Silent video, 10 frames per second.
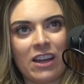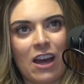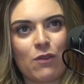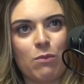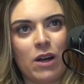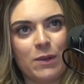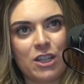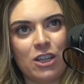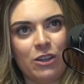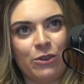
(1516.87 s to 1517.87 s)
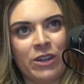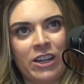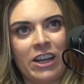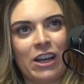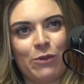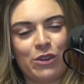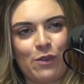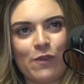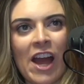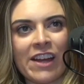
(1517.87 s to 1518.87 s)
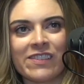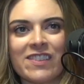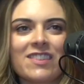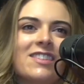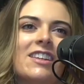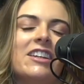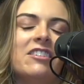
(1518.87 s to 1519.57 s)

have a barbecue and hang out with your friends. And